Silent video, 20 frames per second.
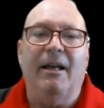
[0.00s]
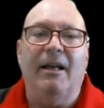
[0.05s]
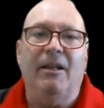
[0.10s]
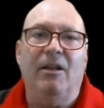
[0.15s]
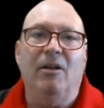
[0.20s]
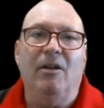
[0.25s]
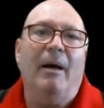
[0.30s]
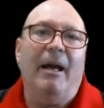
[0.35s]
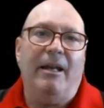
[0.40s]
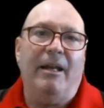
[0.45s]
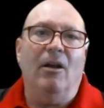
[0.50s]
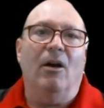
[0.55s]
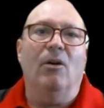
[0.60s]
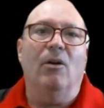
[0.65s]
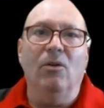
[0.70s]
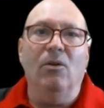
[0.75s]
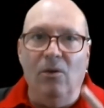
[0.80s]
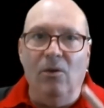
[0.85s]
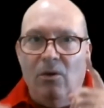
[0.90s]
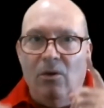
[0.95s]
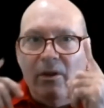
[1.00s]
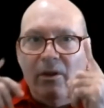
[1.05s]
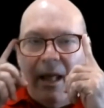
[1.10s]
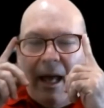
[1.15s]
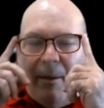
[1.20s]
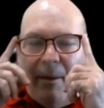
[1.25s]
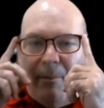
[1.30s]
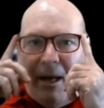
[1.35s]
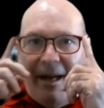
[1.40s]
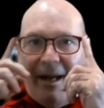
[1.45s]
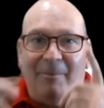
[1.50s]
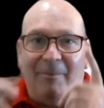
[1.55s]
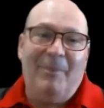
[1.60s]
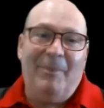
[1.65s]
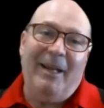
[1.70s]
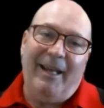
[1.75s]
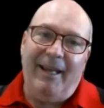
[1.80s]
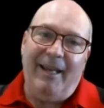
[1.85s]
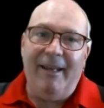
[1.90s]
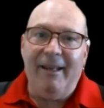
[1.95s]
You might know who that might
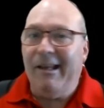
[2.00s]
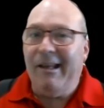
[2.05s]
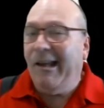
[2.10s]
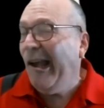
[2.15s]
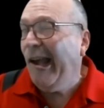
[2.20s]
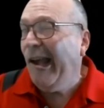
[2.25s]
be.